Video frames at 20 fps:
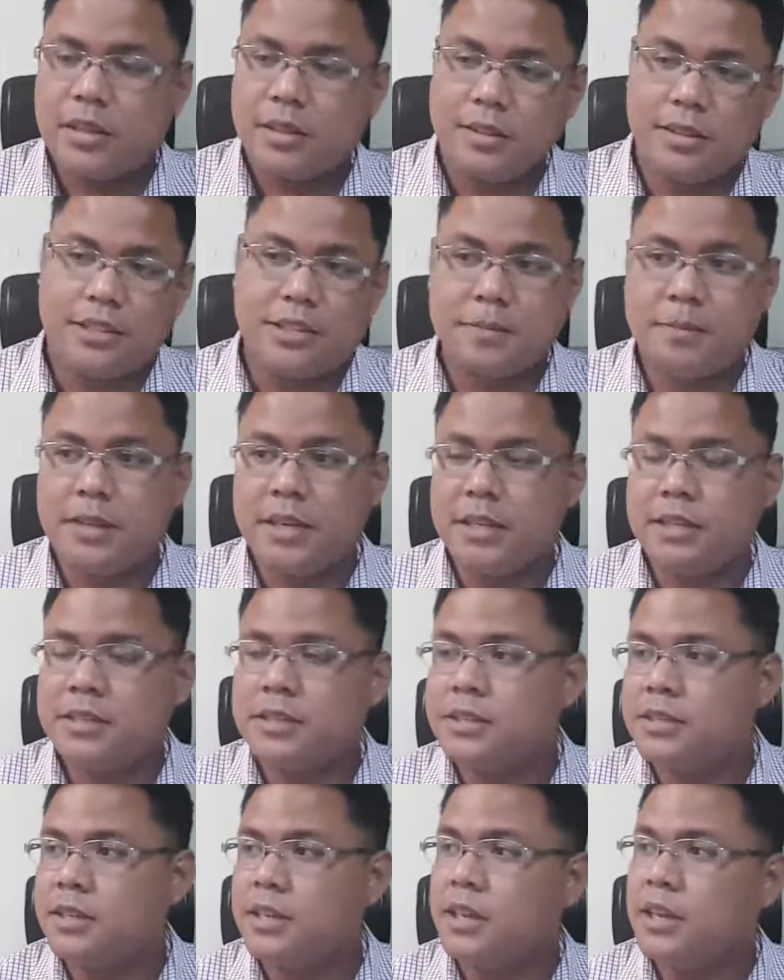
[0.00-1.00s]
This
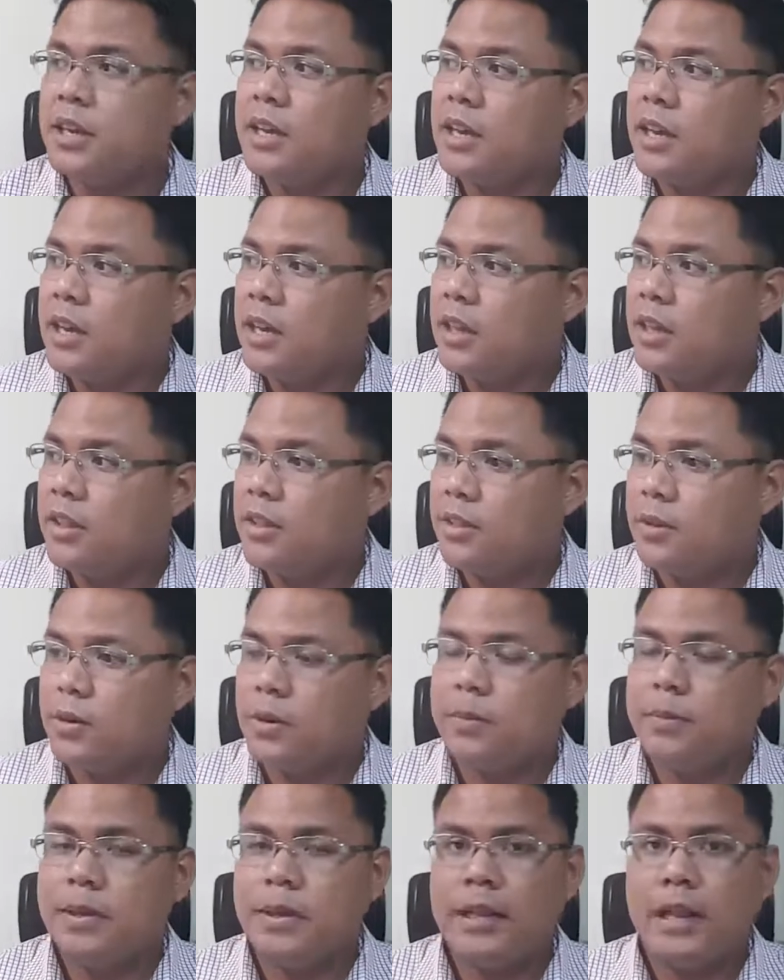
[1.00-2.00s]
means there
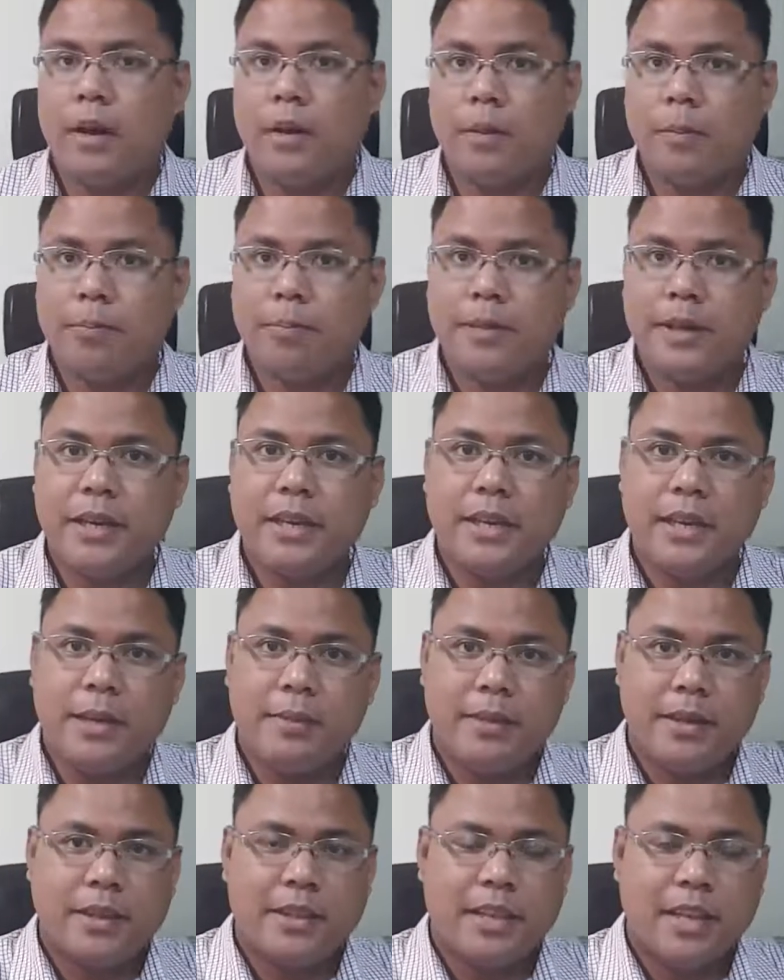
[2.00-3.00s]
will be now a big
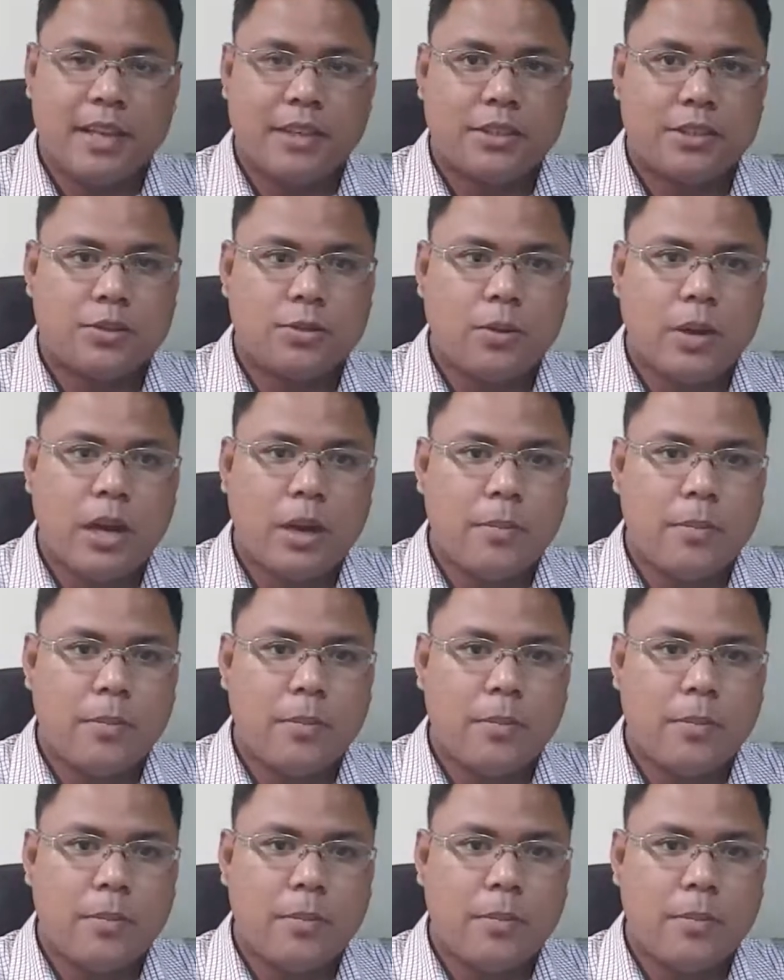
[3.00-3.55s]
limit as to